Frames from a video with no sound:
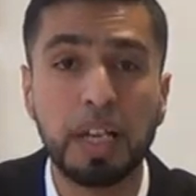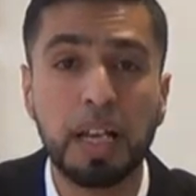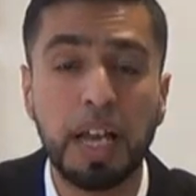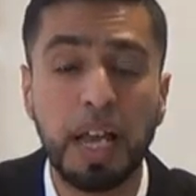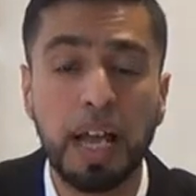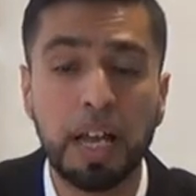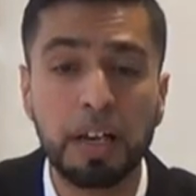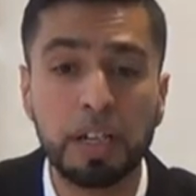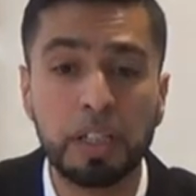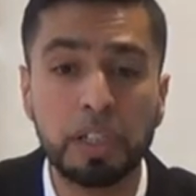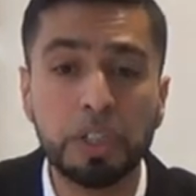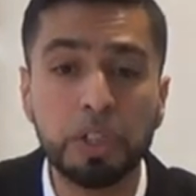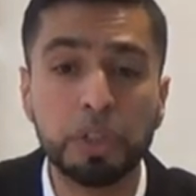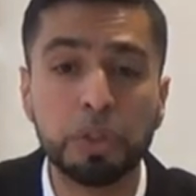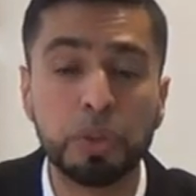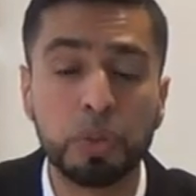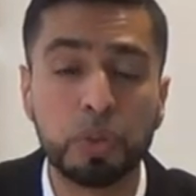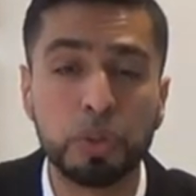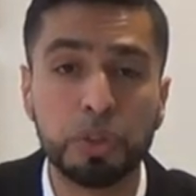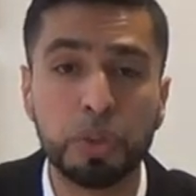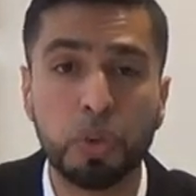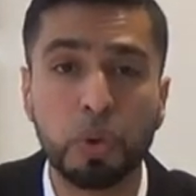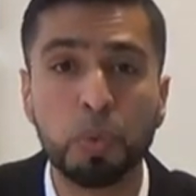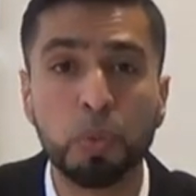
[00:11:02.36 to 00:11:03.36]
and a
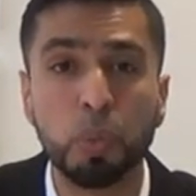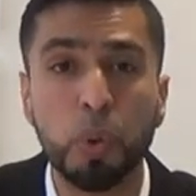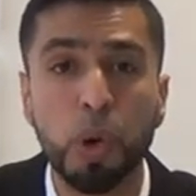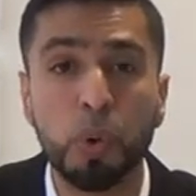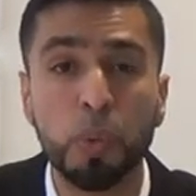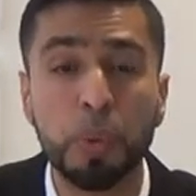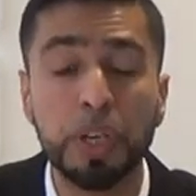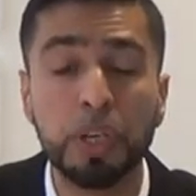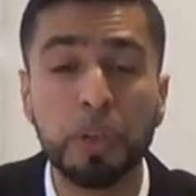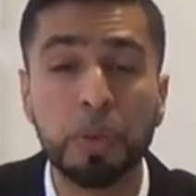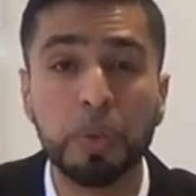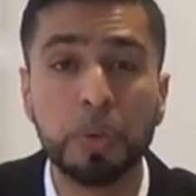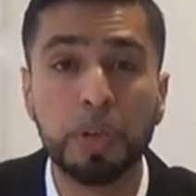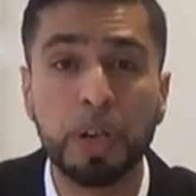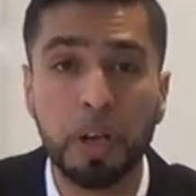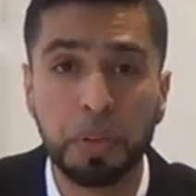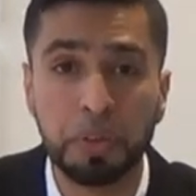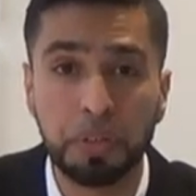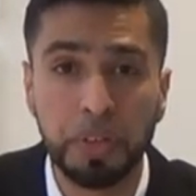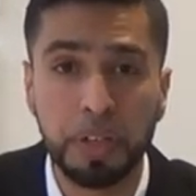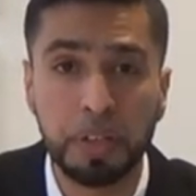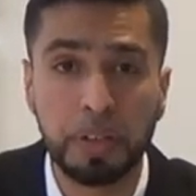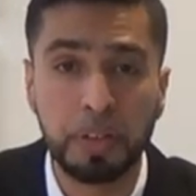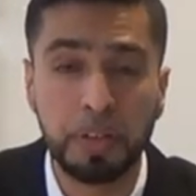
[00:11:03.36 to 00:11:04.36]
neutral zone where we do
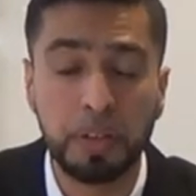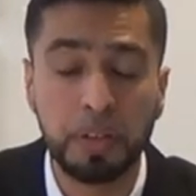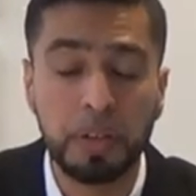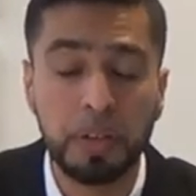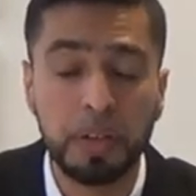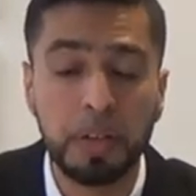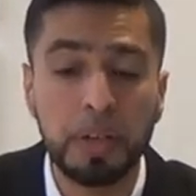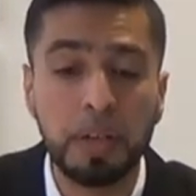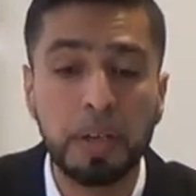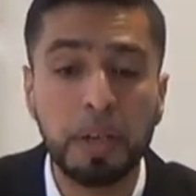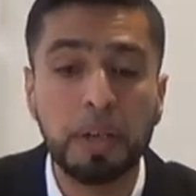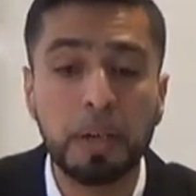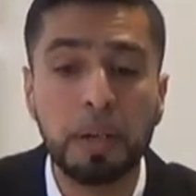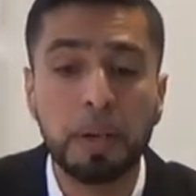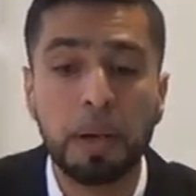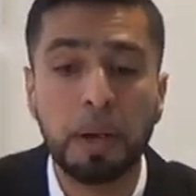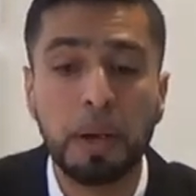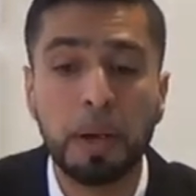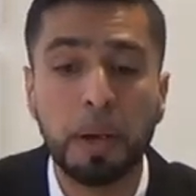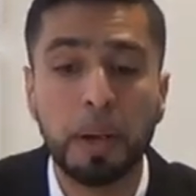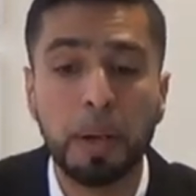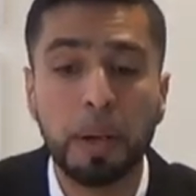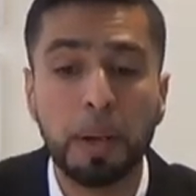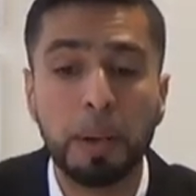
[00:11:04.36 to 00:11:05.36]
nothing.
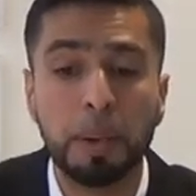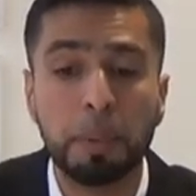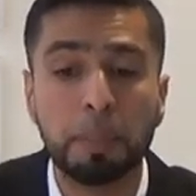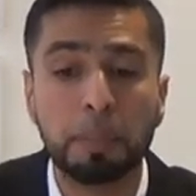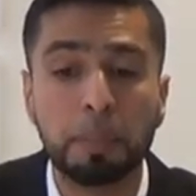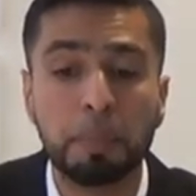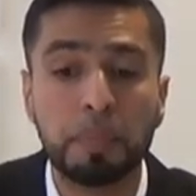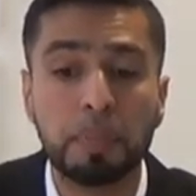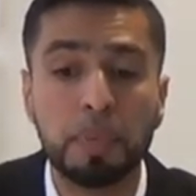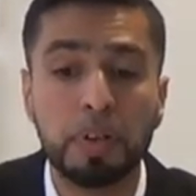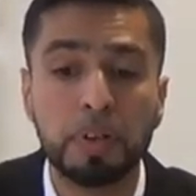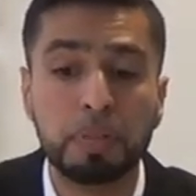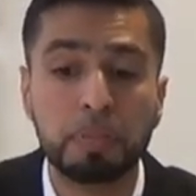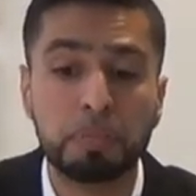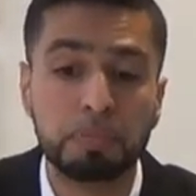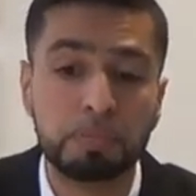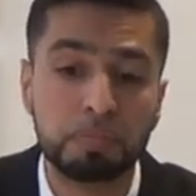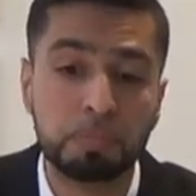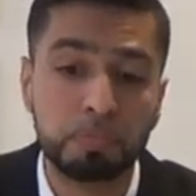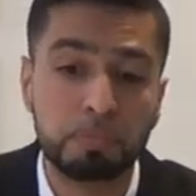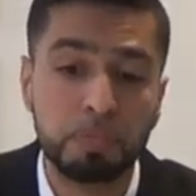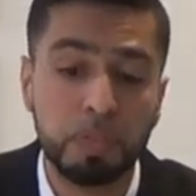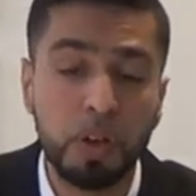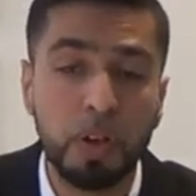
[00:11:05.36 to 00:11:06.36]

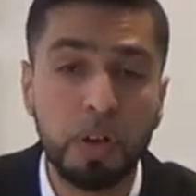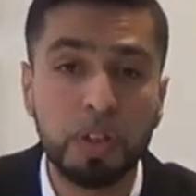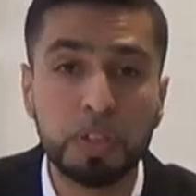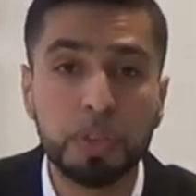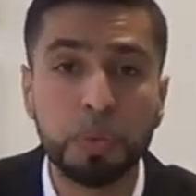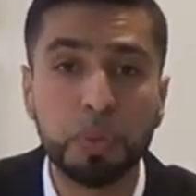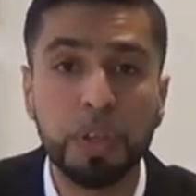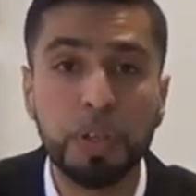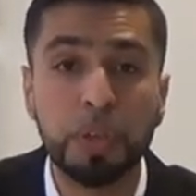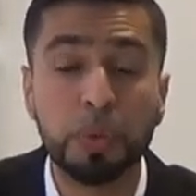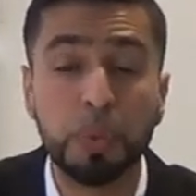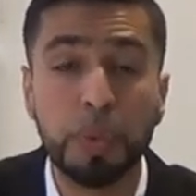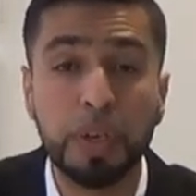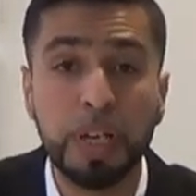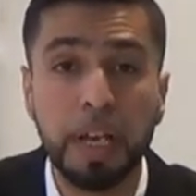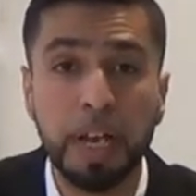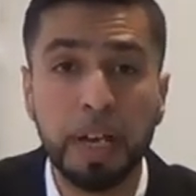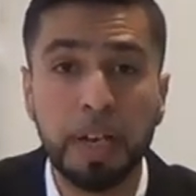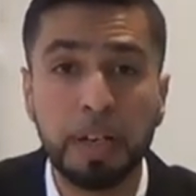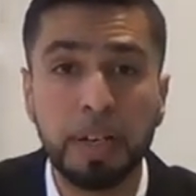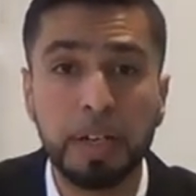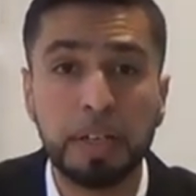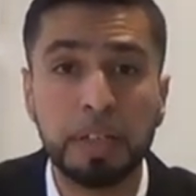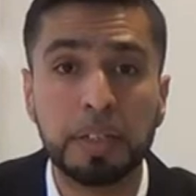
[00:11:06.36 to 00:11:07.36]
Last week we
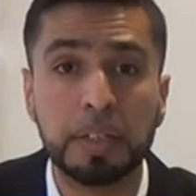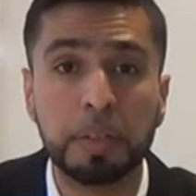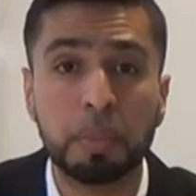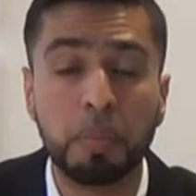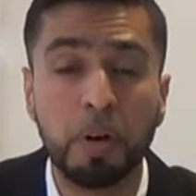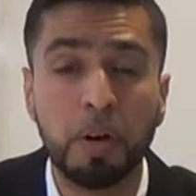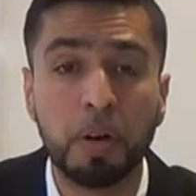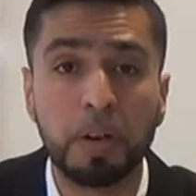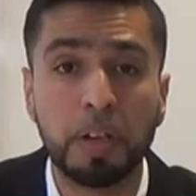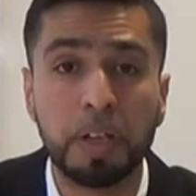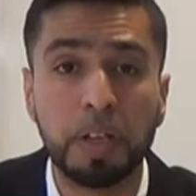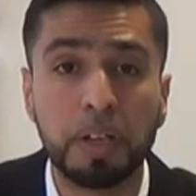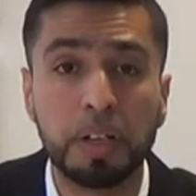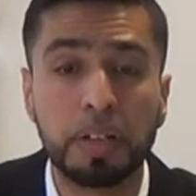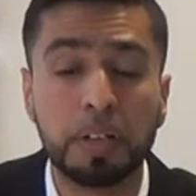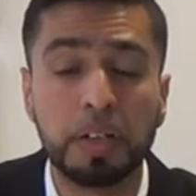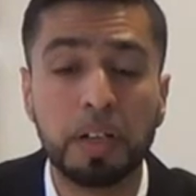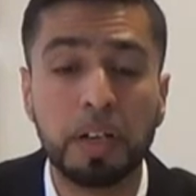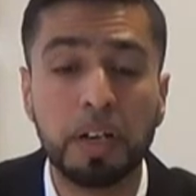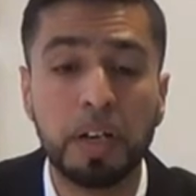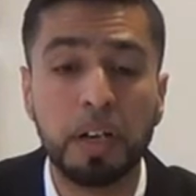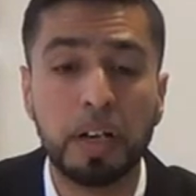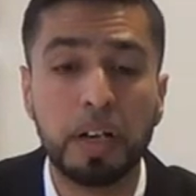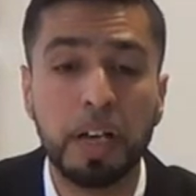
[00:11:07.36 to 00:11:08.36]
ended, the market
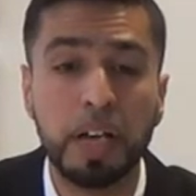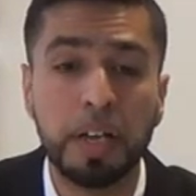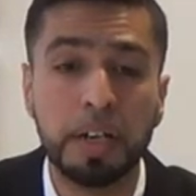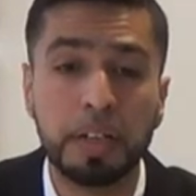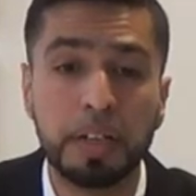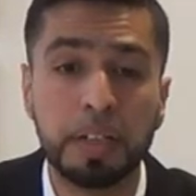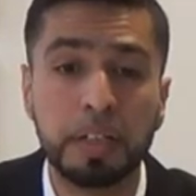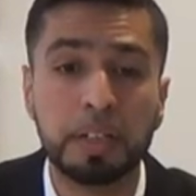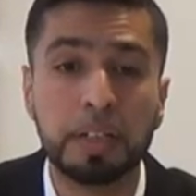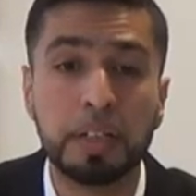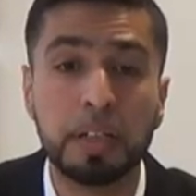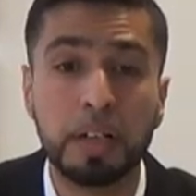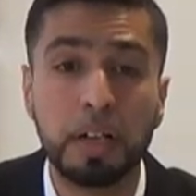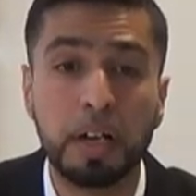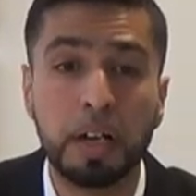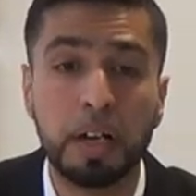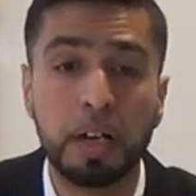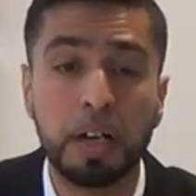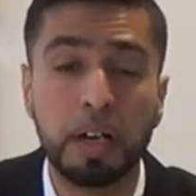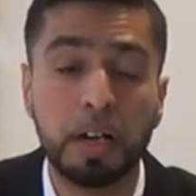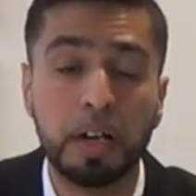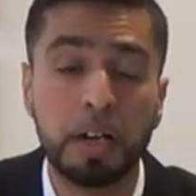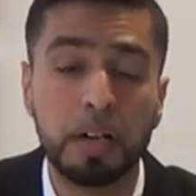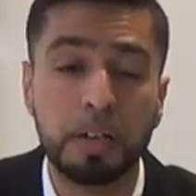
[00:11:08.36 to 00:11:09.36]
ended
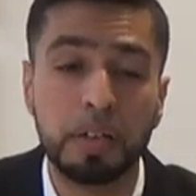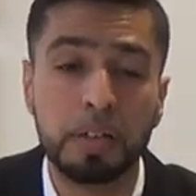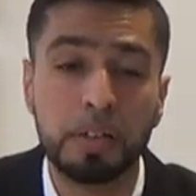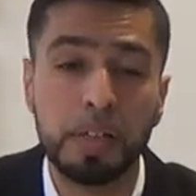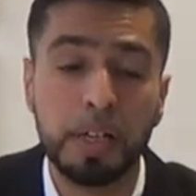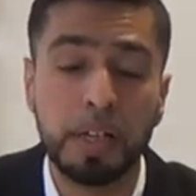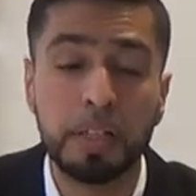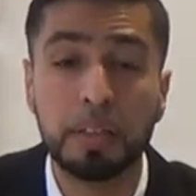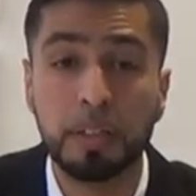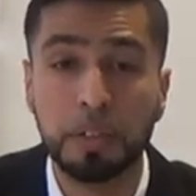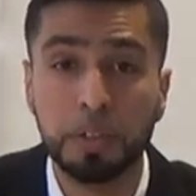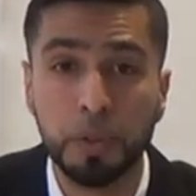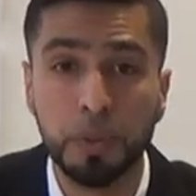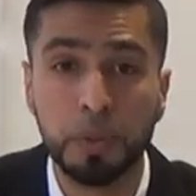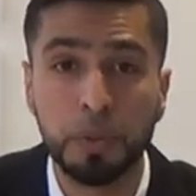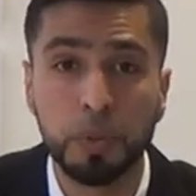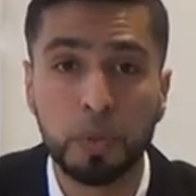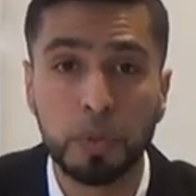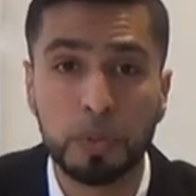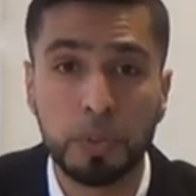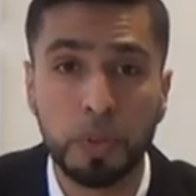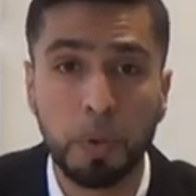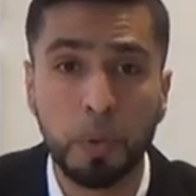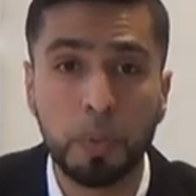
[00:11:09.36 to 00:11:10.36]
in the
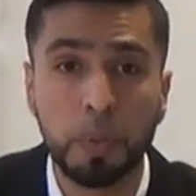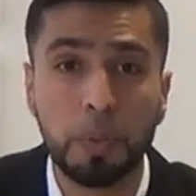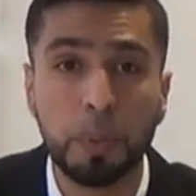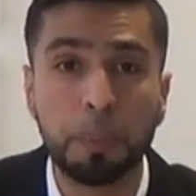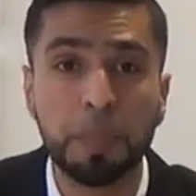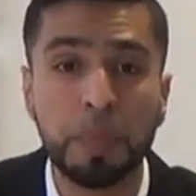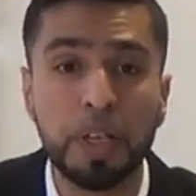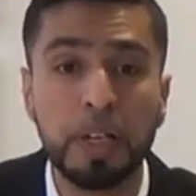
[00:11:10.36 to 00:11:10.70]
neutral zone.